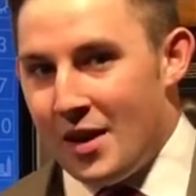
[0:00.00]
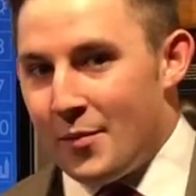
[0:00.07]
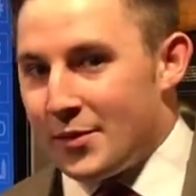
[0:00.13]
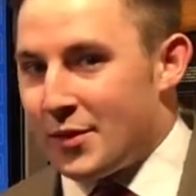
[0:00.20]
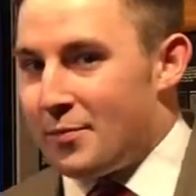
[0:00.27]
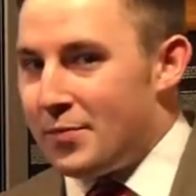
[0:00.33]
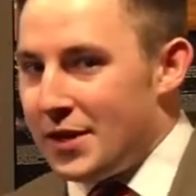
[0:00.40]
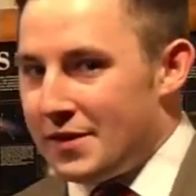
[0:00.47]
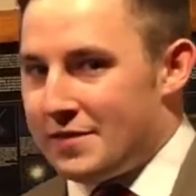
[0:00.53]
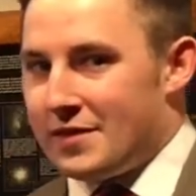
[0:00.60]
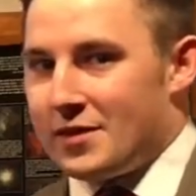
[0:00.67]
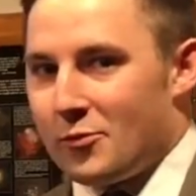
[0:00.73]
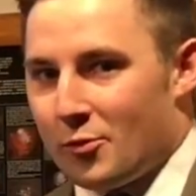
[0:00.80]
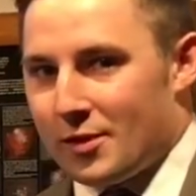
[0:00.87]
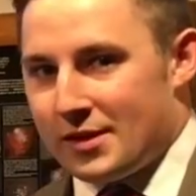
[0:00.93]
But the big
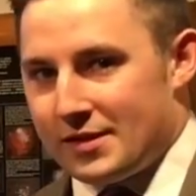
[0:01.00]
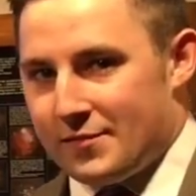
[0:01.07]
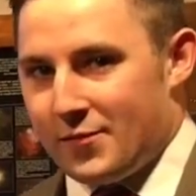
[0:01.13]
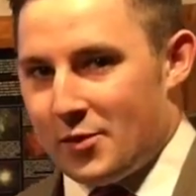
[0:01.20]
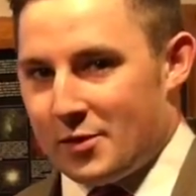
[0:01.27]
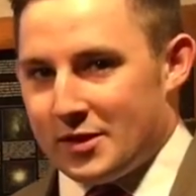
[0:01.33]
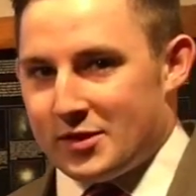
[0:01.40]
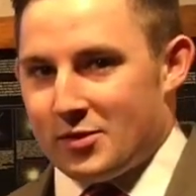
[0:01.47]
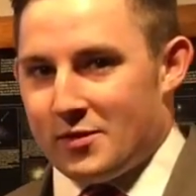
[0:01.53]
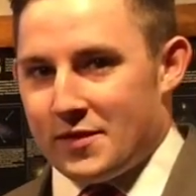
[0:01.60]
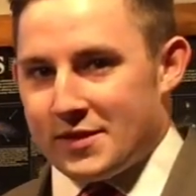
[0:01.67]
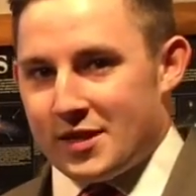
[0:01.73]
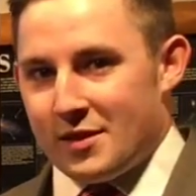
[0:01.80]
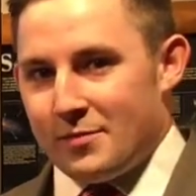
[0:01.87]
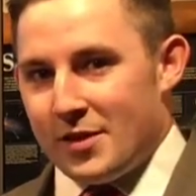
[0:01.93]
thing that we're going to focus on
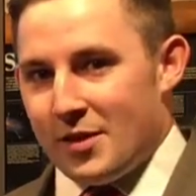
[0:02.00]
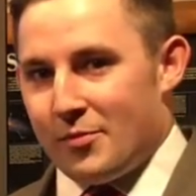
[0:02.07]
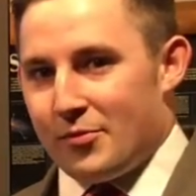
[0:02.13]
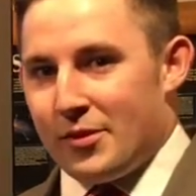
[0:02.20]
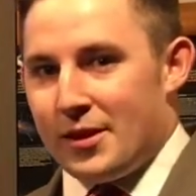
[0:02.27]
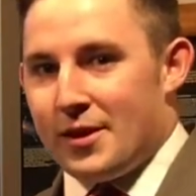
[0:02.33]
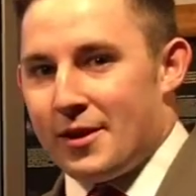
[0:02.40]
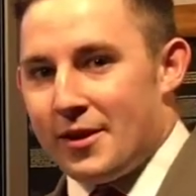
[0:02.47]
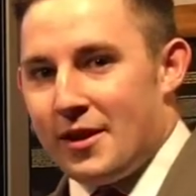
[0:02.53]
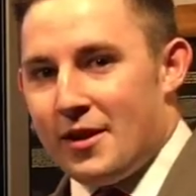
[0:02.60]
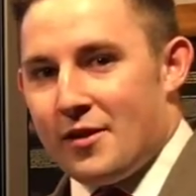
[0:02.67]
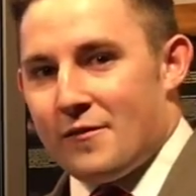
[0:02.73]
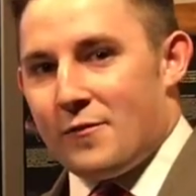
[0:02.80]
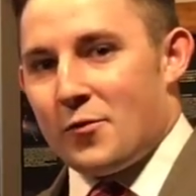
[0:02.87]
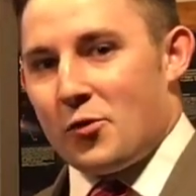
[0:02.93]
that's going to be a player
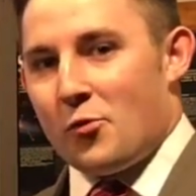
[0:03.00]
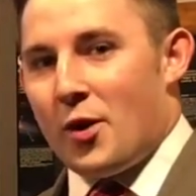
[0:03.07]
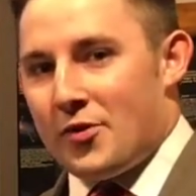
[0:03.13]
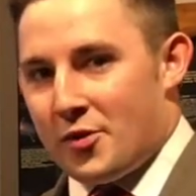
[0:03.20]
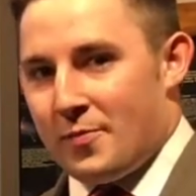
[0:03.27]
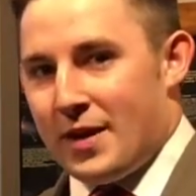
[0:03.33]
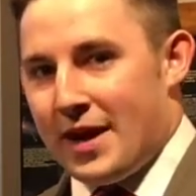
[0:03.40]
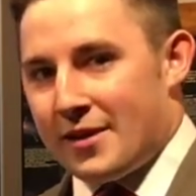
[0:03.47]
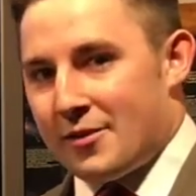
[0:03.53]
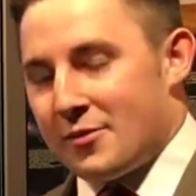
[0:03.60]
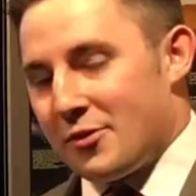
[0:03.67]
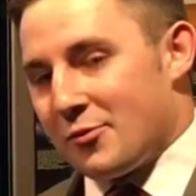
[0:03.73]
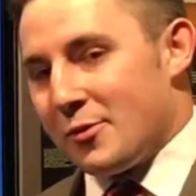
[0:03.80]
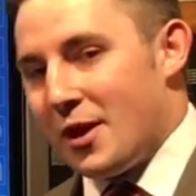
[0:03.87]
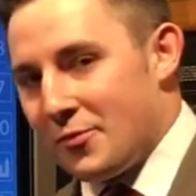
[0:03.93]
for the weather pattern
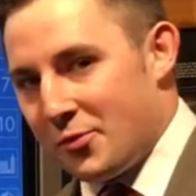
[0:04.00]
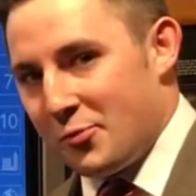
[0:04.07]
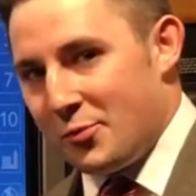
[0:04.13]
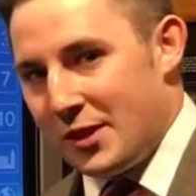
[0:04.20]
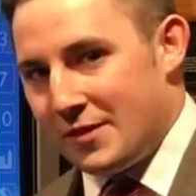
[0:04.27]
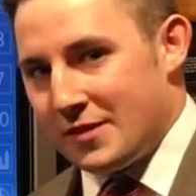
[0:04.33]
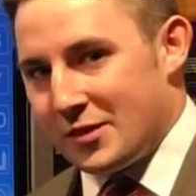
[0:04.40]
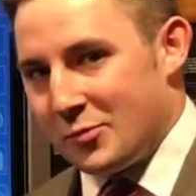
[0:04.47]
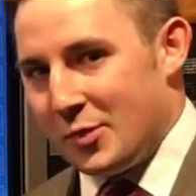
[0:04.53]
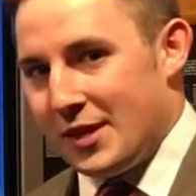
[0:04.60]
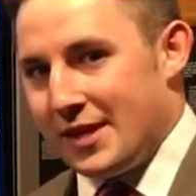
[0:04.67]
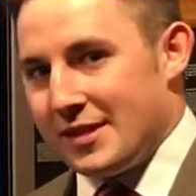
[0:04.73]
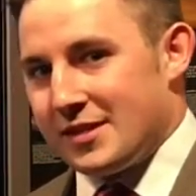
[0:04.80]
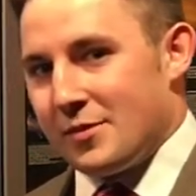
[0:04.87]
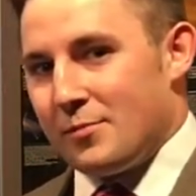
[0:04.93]
throughout the week this
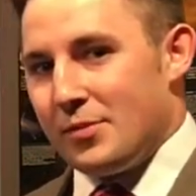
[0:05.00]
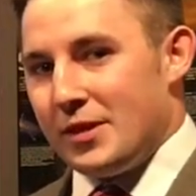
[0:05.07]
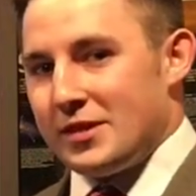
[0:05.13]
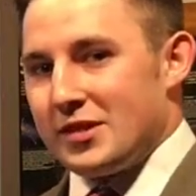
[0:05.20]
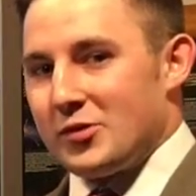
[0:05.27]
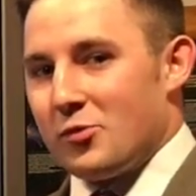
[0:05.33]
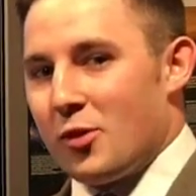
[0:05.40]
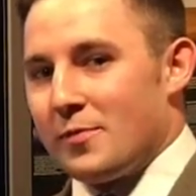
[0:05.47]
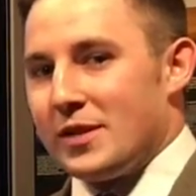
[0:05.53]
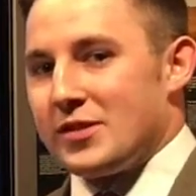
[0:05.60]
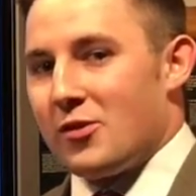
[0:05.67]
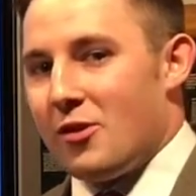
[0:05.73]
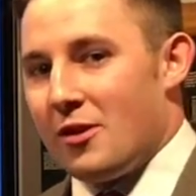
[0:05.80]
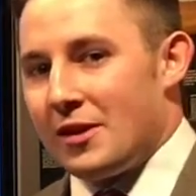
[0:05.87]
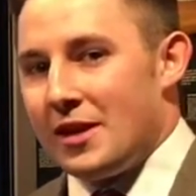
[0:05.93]
week is the big storm that's
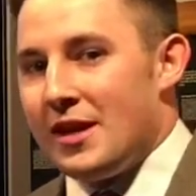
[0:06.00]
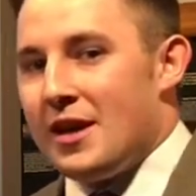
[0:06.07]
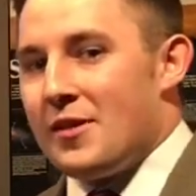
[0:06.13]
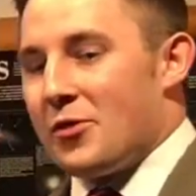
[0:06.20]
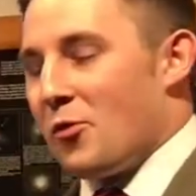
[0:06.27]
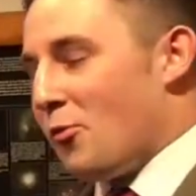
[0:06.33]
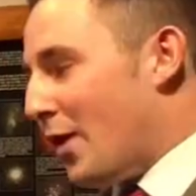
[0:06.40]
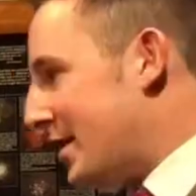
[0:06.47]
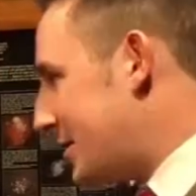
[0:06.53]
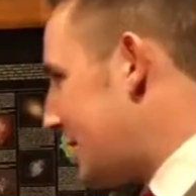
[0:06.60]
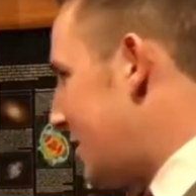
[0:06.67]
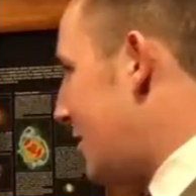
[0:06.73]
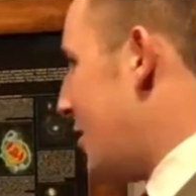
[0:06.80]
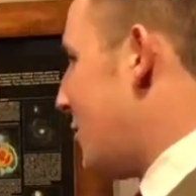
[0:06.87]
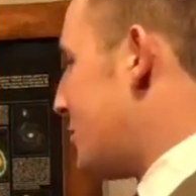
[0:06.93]
on the west
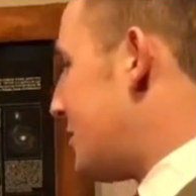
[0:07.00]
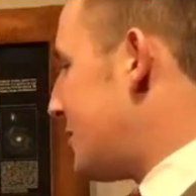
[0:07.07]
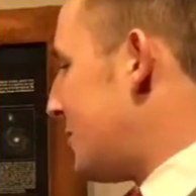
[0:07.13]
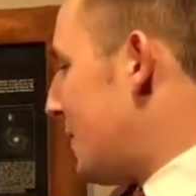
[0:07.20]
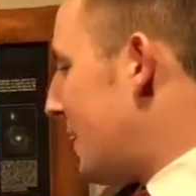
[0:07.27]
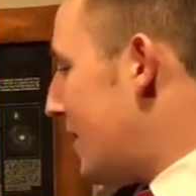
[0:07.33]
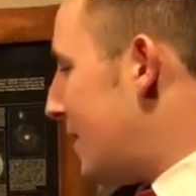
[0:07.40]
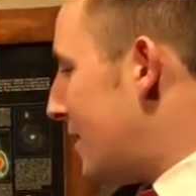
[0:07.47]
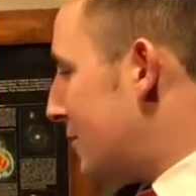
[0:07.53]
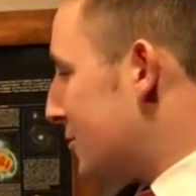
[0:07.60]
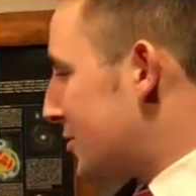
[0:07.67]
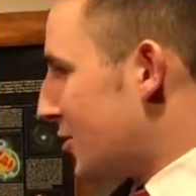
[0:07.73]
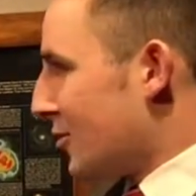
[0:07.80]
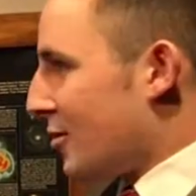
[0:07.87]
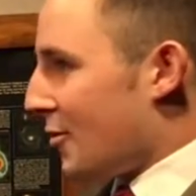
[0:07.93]
coast. And we'll
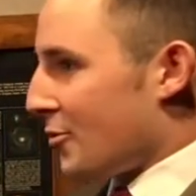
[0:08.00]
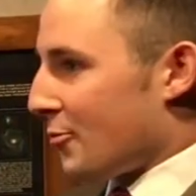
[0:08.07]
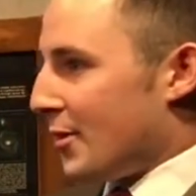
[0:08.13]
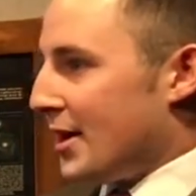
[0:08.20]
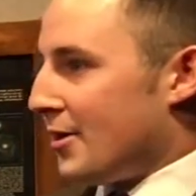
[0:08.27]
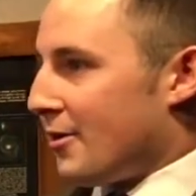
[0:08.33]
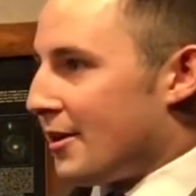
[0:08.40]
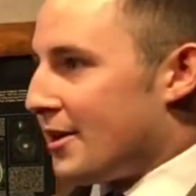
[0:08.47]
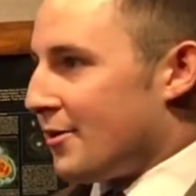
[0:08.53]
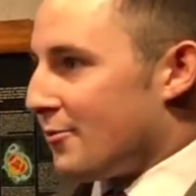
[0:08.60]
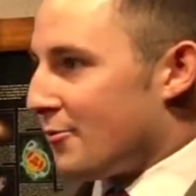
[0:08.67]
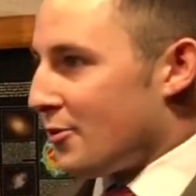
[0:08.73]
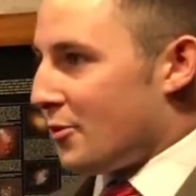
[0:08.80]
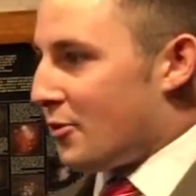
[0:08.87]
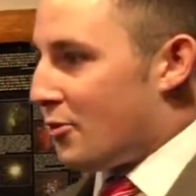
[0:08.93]
turn on the radar here
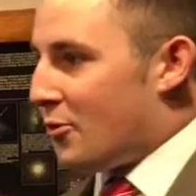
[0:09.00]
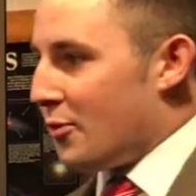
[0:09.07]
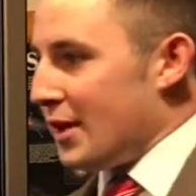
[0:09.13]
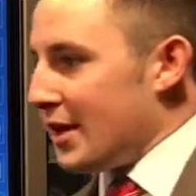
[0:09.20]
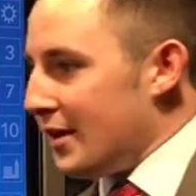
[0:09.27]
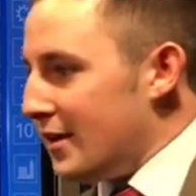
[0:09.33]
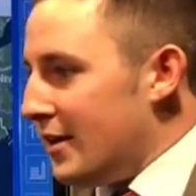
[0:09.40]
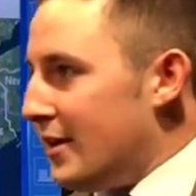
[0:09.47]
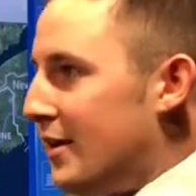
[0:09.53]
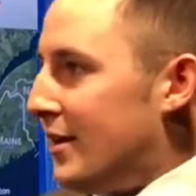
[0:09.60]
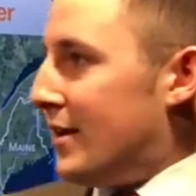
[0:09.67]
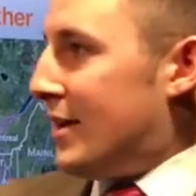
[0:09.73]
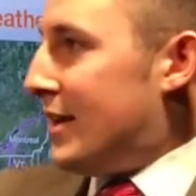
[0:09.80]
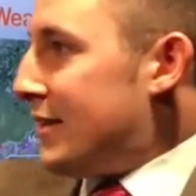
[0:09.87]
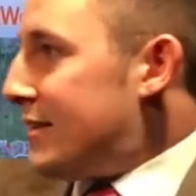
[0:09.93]
real quick and